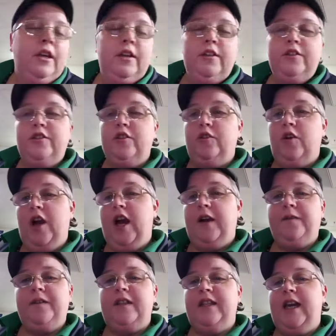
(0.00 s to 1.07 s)
So
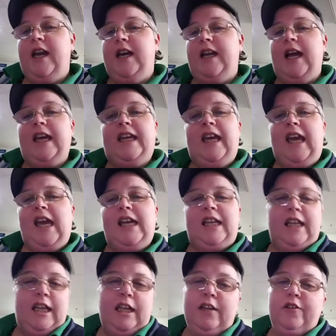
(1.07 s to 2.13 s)
after that, I can't
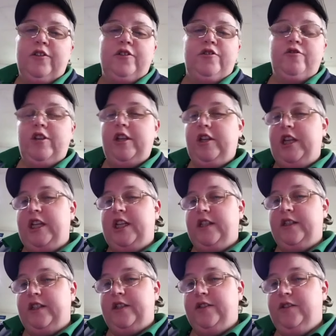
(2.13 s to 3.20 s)
eat or drink
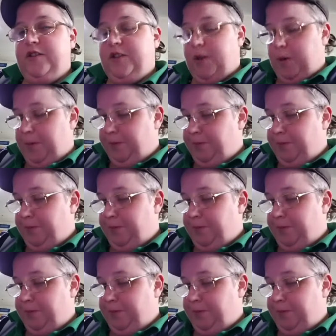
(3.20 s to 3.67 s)
anything. So,